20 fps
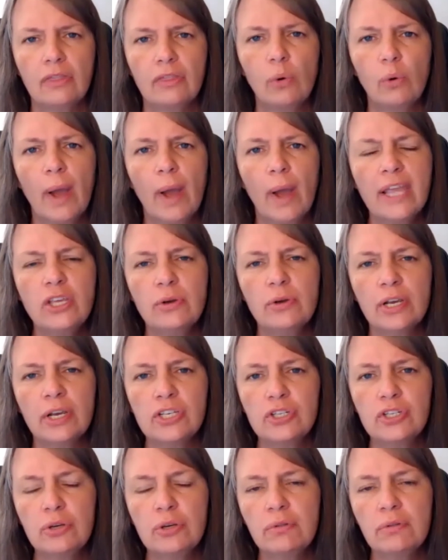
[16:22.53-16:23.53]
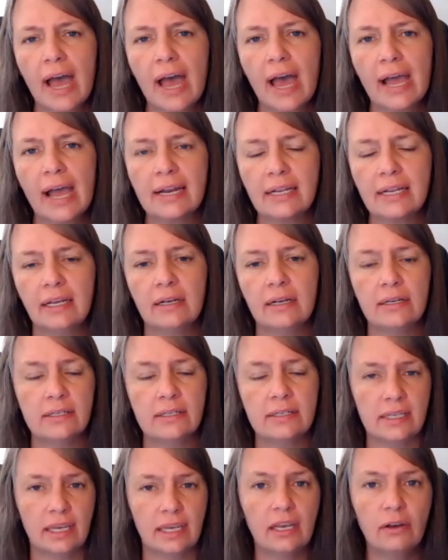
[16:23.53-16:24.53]
the way you can do that
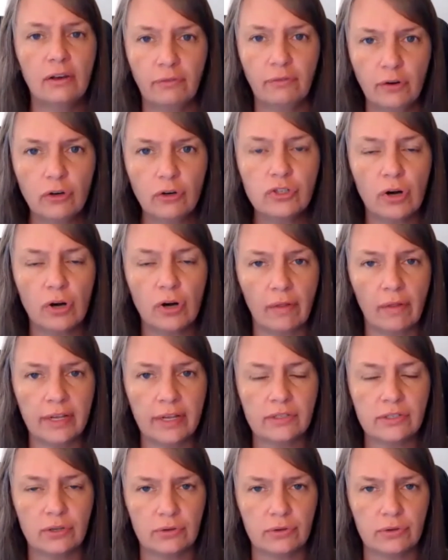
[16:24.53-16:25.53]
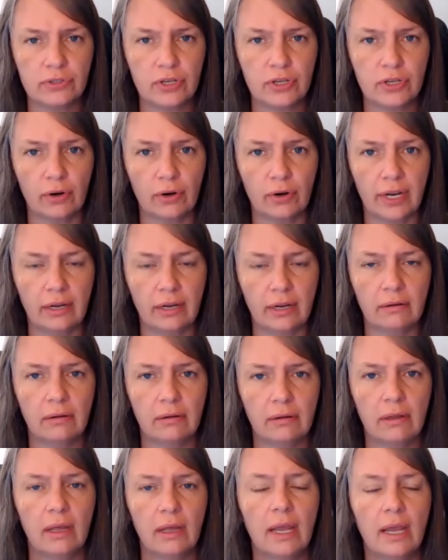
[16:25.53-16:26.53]
is if you're drawing Social Security
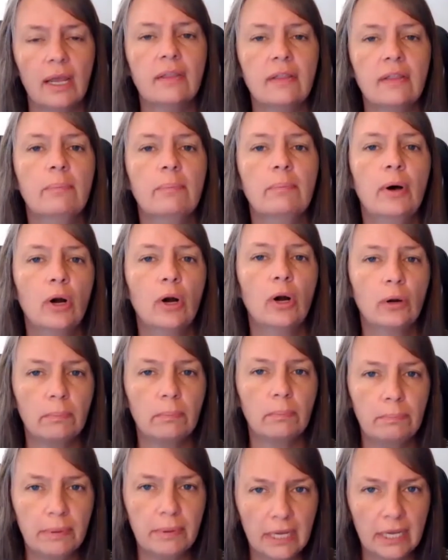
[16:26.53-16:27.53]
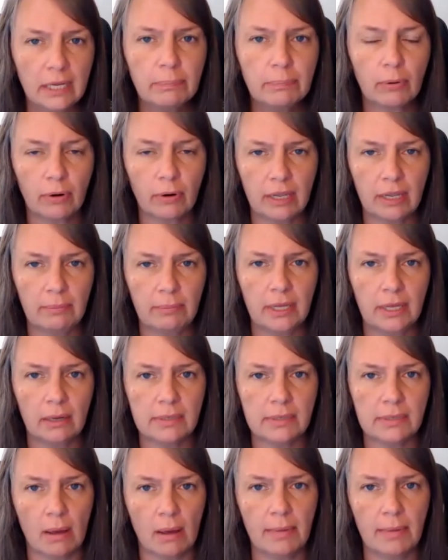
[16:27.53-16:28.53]
and that Part B
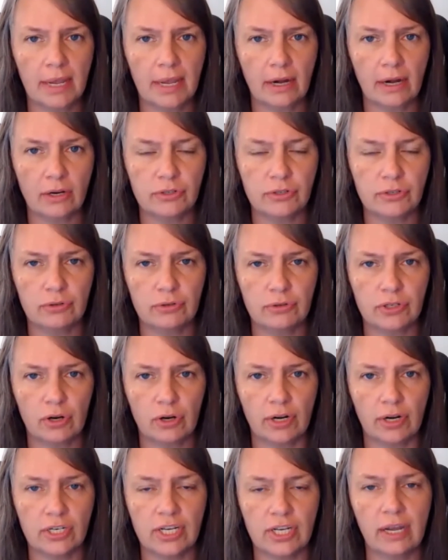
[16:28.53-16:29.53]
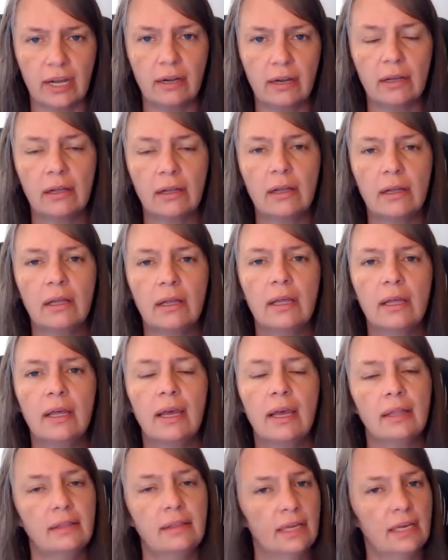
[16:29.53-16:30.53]
premium is coming out of your Social Security check,
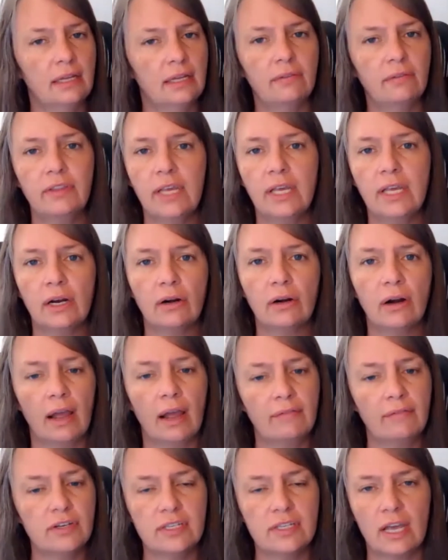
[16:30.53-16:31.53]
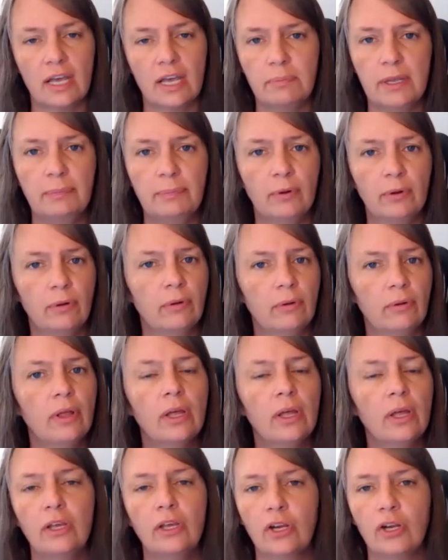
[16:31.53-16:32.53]
at the end of the year, I've just had people,
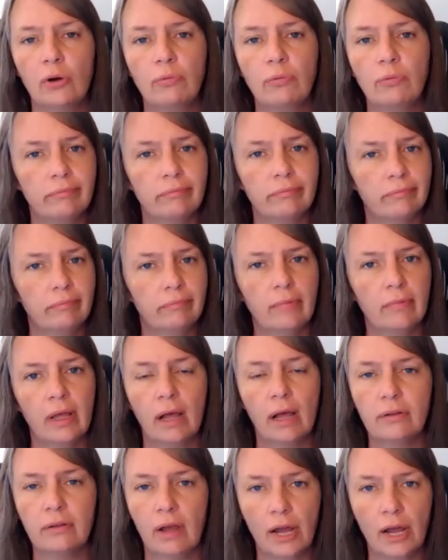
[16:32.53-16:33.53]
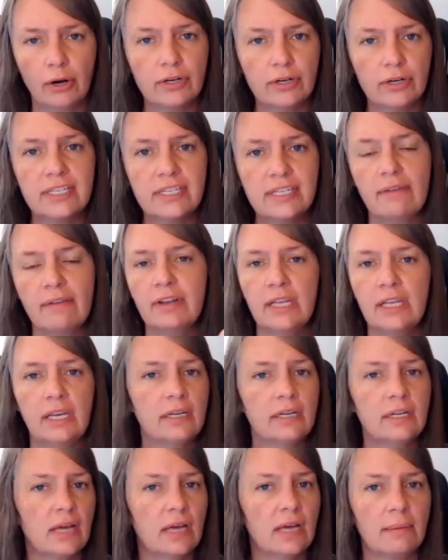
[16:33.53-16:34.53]

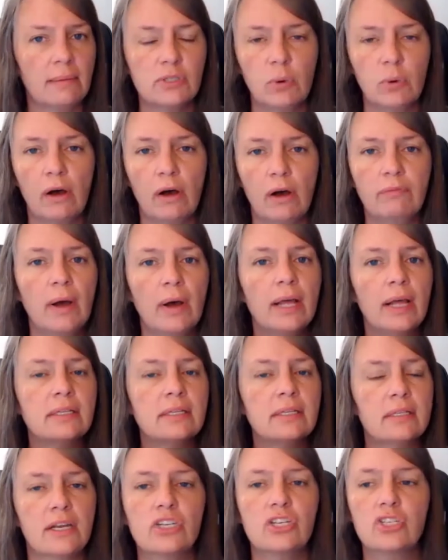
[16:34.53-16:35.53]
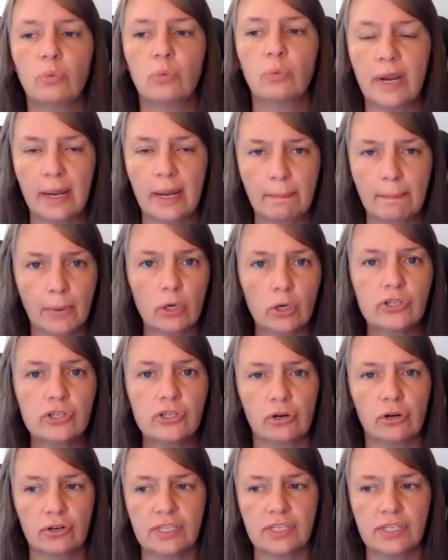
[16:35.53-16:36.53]
170 times 12 months, they just
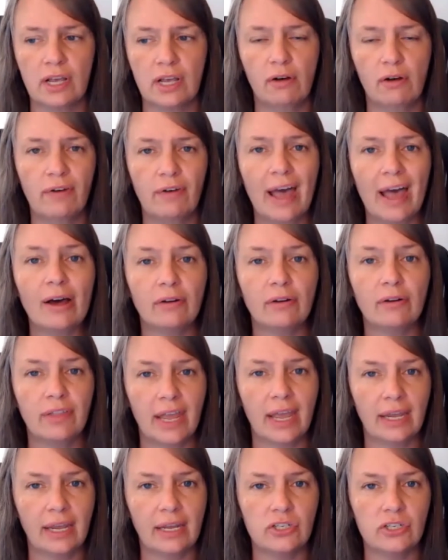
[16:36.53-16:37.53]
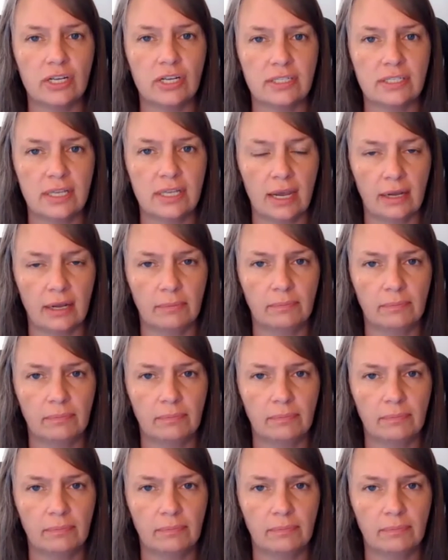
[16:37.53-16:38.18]
reimburse themselves out of that HSA.